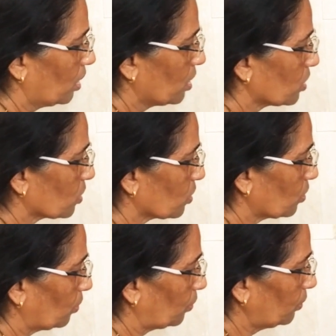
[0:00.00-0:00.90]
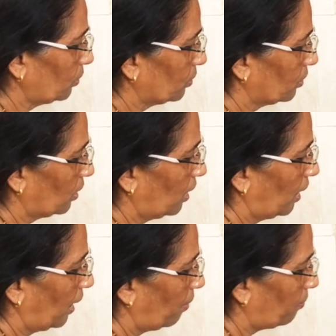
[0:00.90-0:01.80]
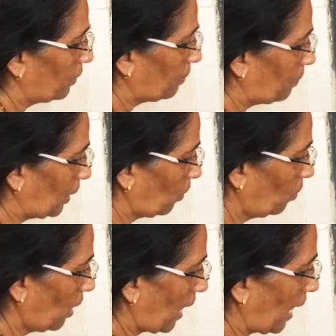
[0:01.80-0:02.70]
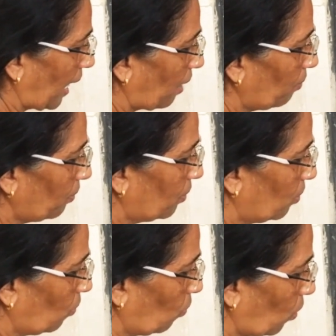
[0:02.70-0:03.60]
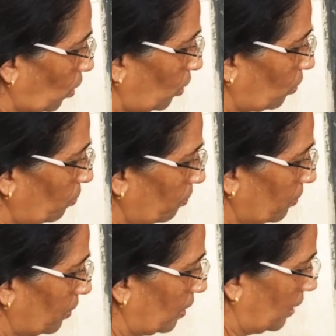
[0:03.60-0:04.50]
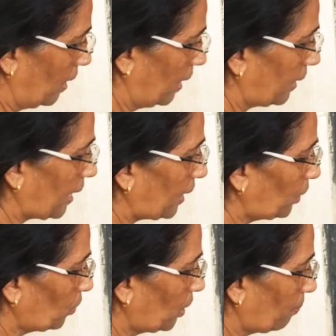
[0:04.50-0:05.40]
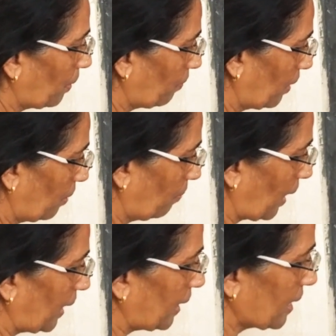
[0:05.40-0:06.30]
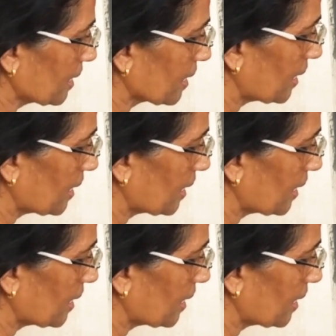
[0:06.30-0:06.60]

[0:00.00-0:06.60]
So, below I have volume 10 to the power minus